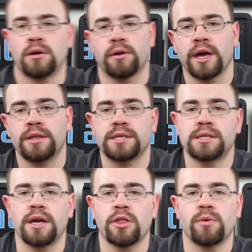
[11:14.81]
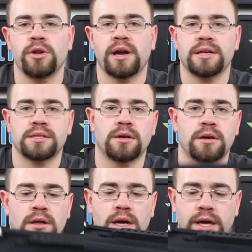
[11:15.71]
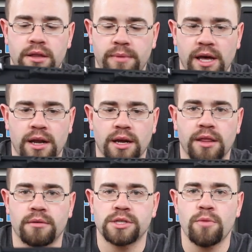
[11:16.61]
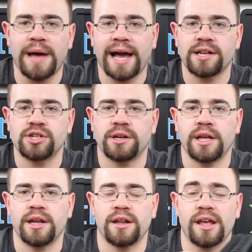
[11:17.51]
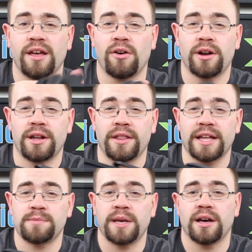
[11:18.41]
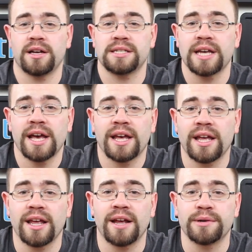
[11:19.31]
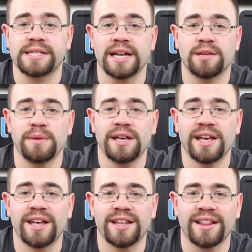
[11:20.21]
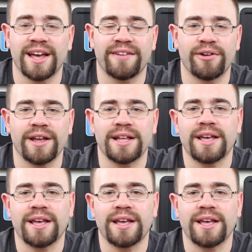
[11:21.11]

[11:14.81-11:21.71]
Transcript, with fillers: Okay, this is the other one you guys saw in the beginning. There was no packaging on it, and that's because it was sent to me in like one.